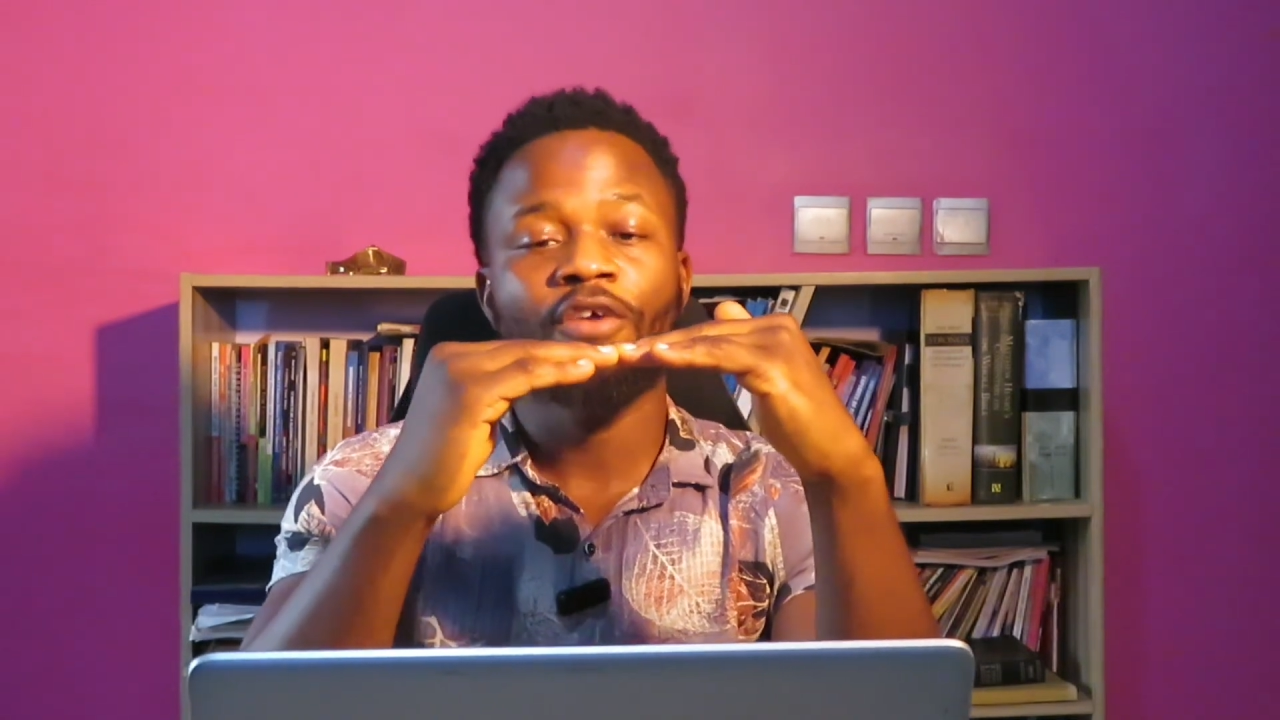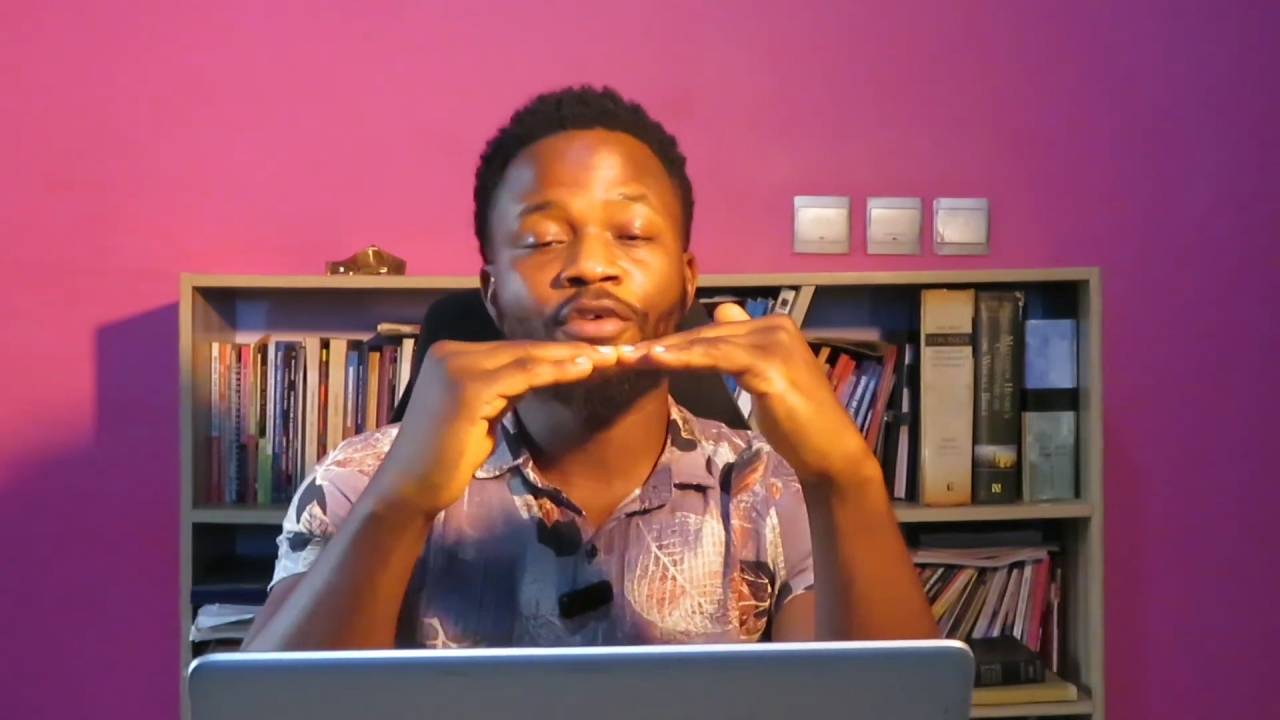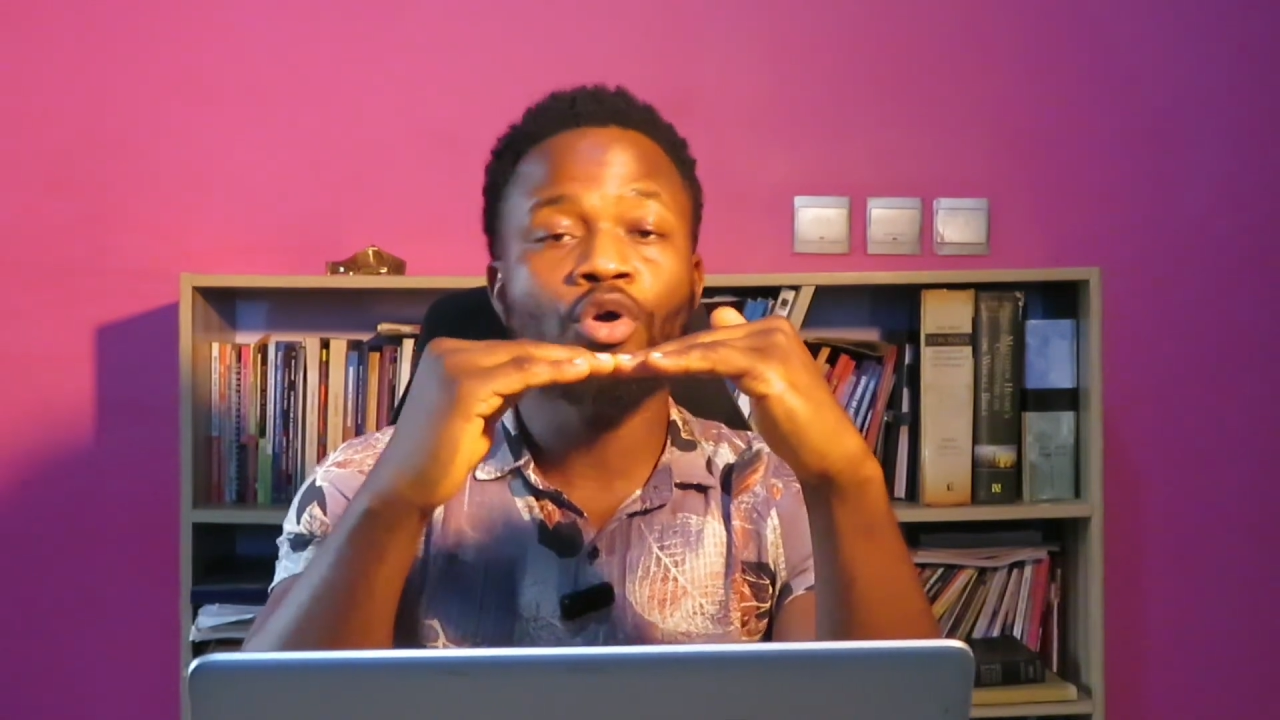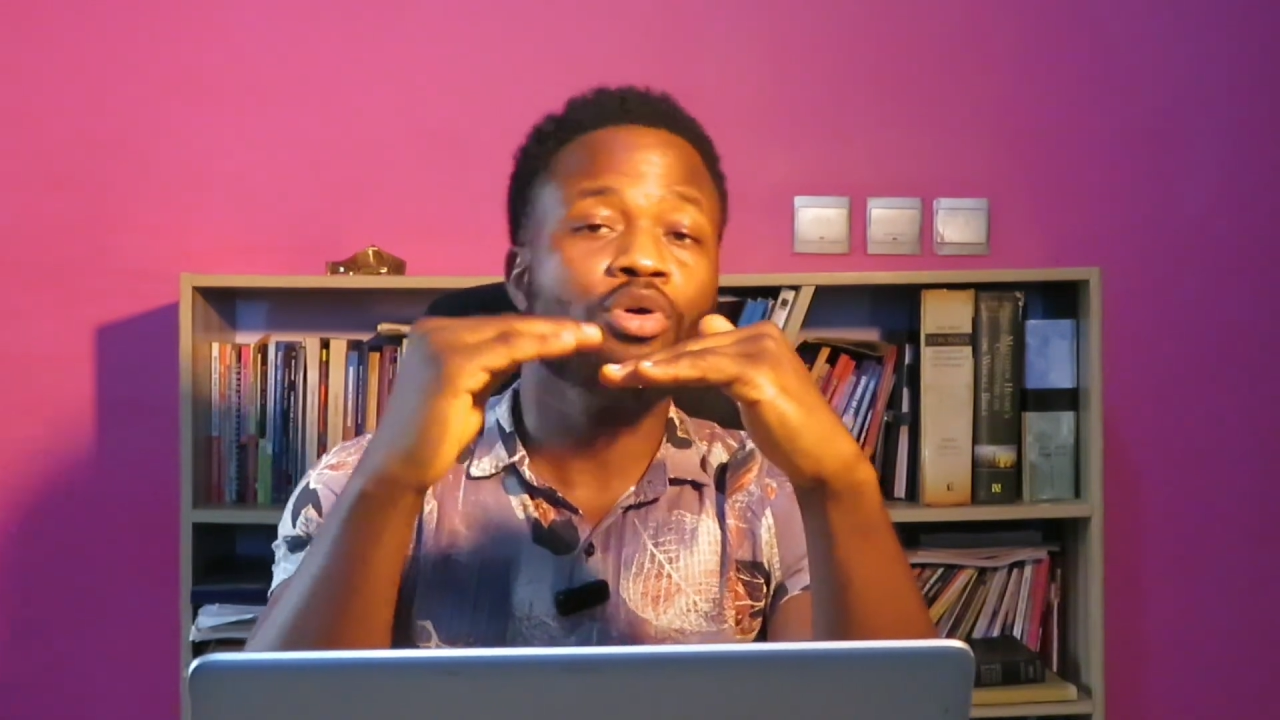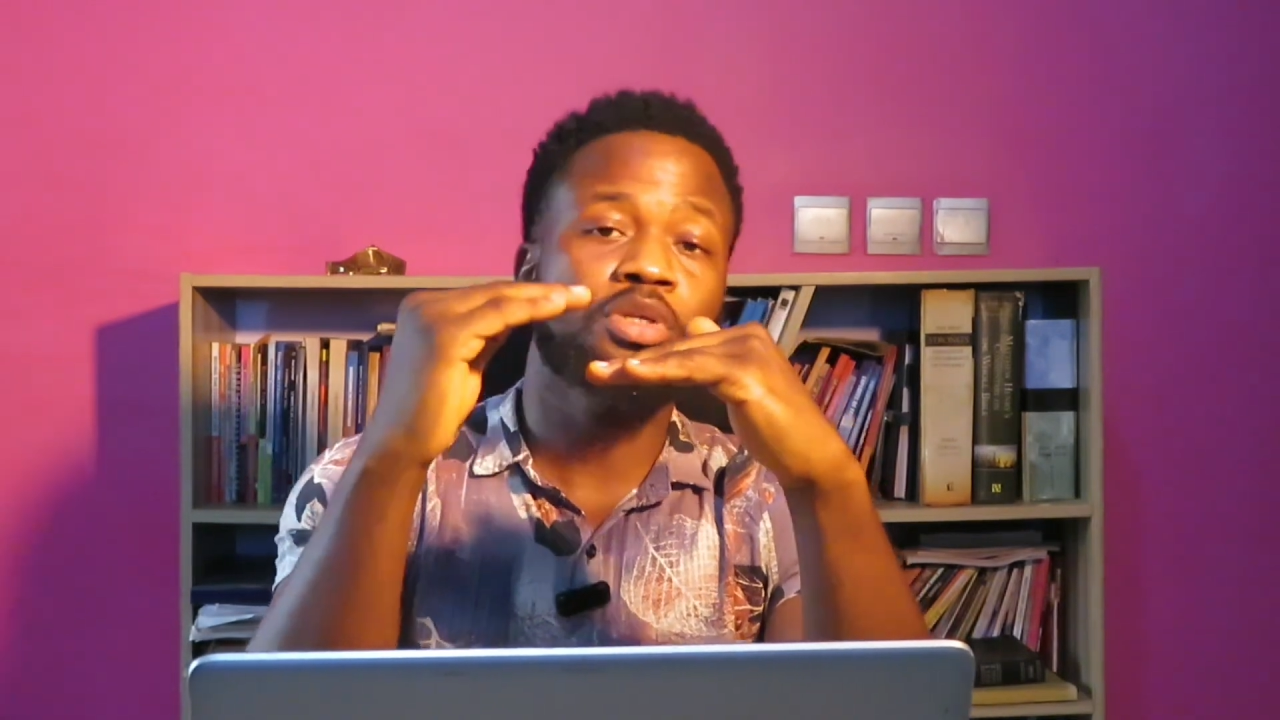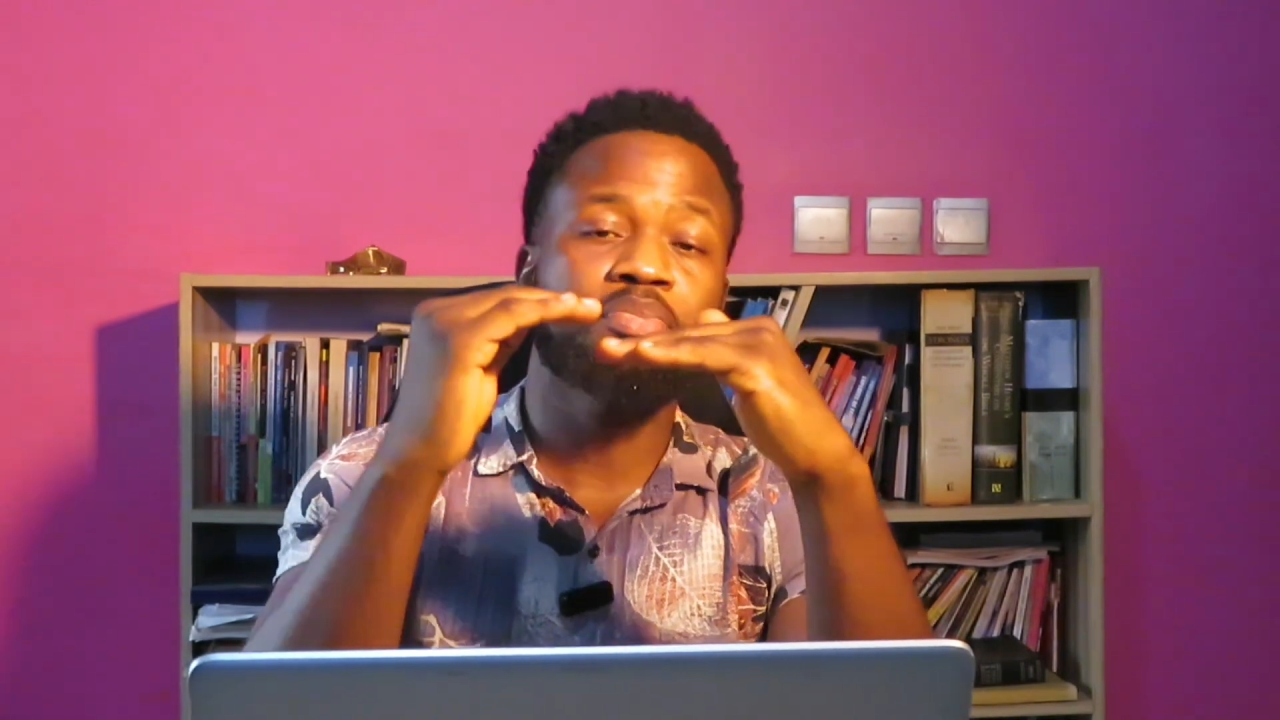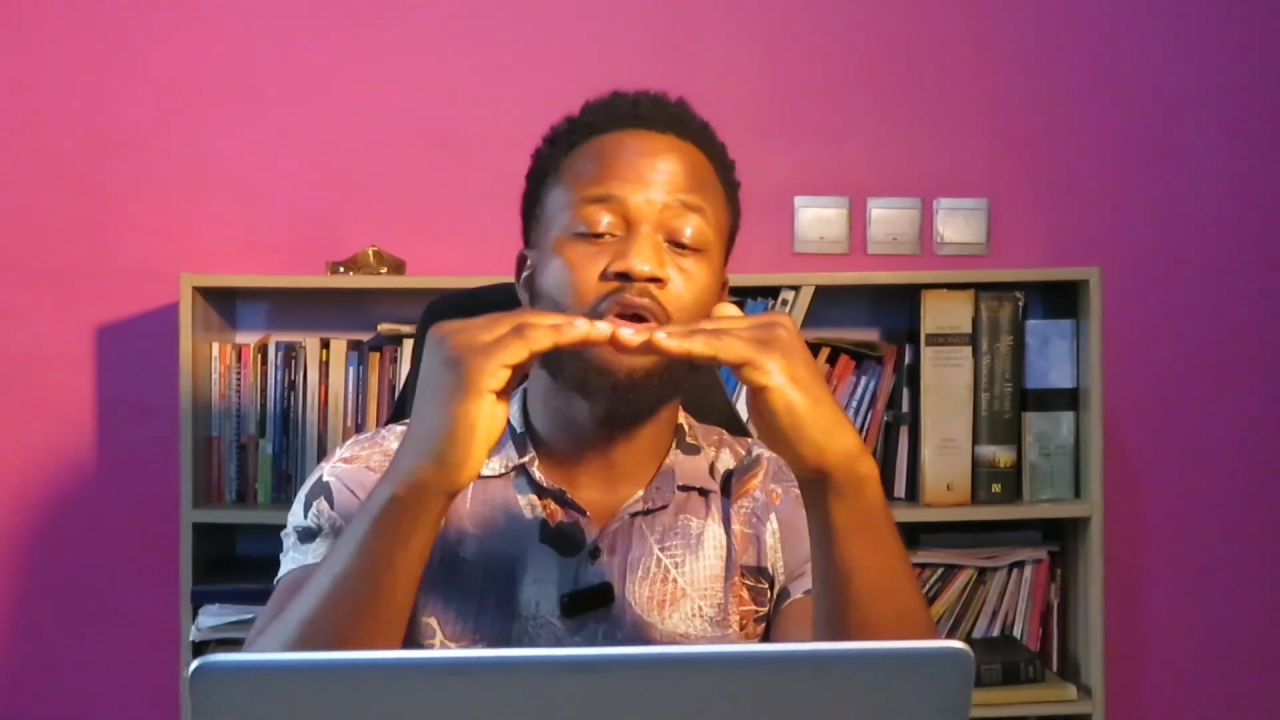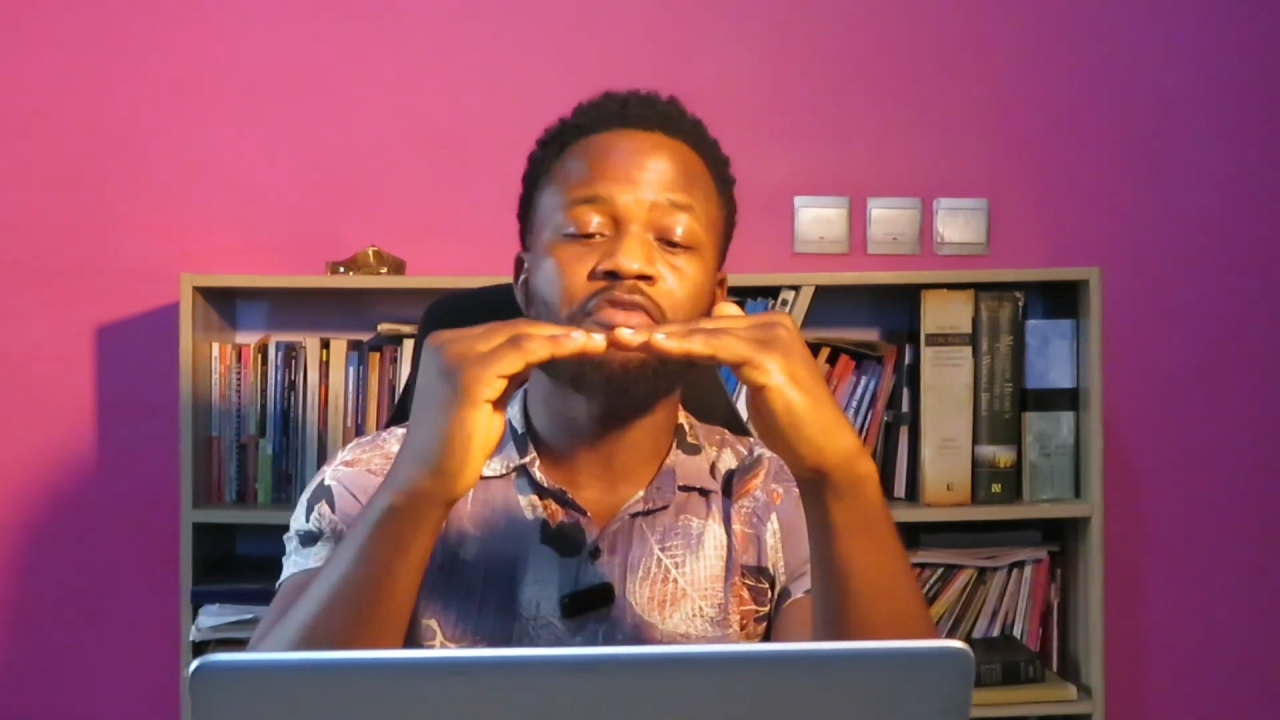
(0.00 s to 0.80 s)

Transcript: If it goes in